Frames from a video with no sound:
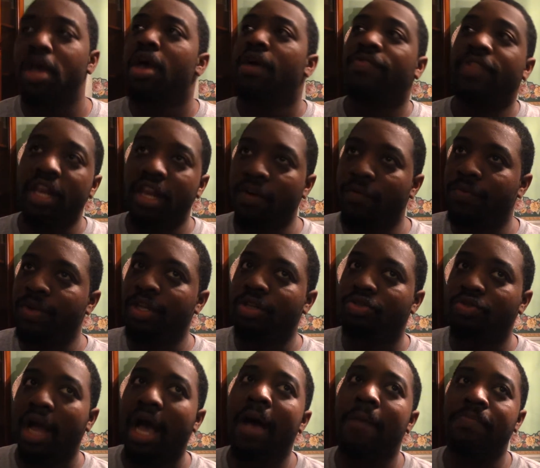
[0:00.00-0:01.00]
That if we
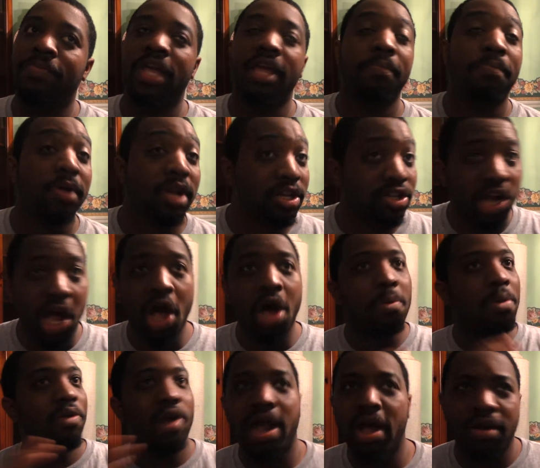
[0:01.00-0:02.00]
drop, they put a
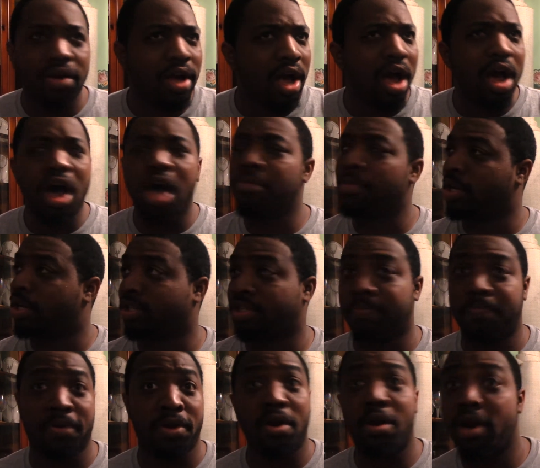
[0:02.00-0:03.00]
dome around Kong because
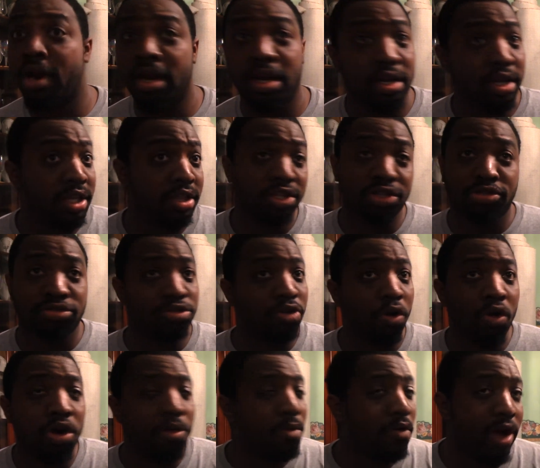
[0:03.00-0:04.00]
apparently the
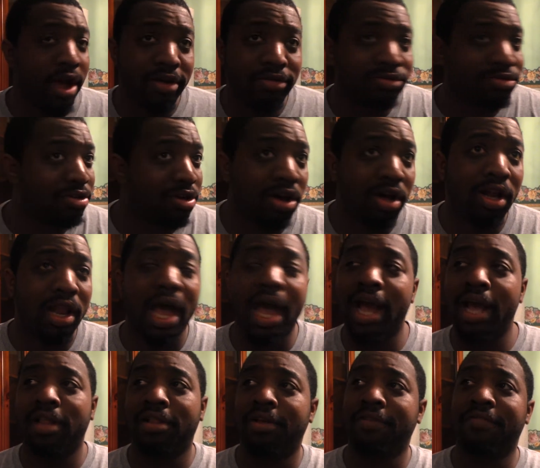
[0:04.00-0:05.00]
storm around Skull
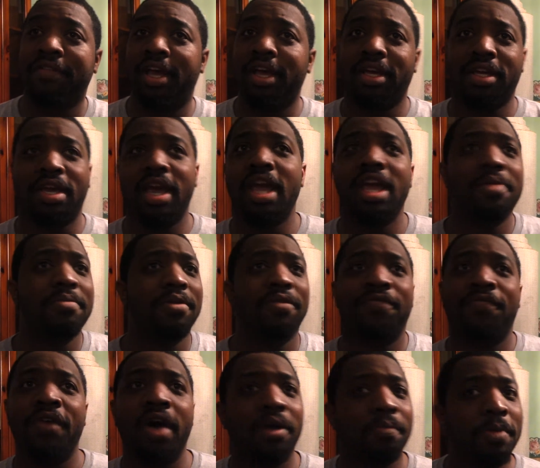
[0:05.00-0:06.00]
Island like came and
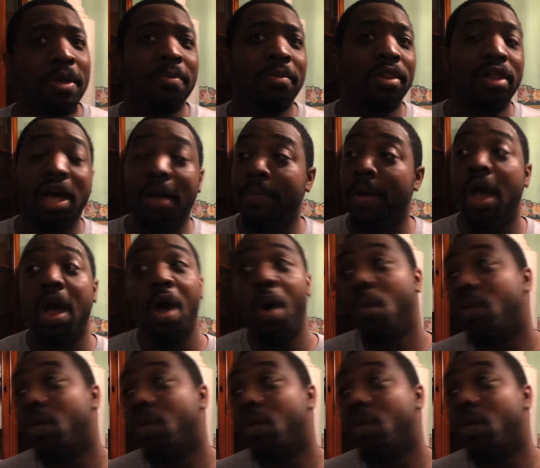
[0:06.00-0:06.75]
fucked people up.